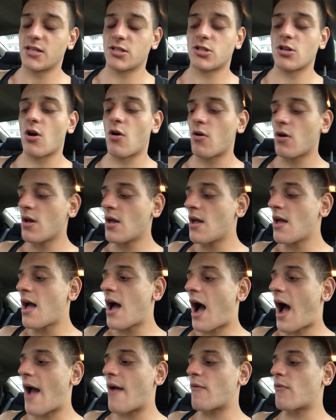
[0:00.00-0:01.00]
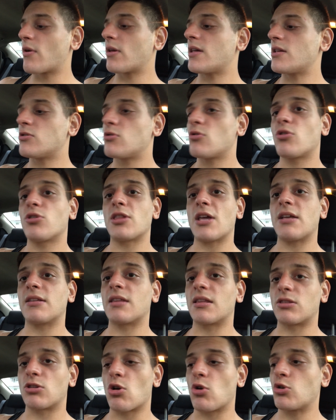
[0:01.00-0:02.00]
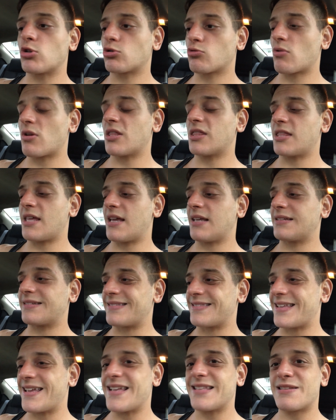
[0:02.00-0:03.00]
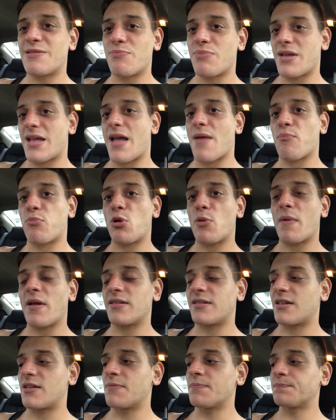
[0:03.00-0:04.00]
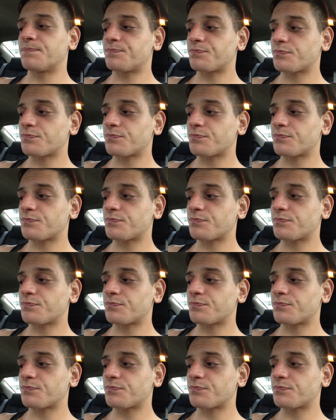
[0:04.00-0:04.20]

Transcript: So I really do think that those 3 things need to be implemented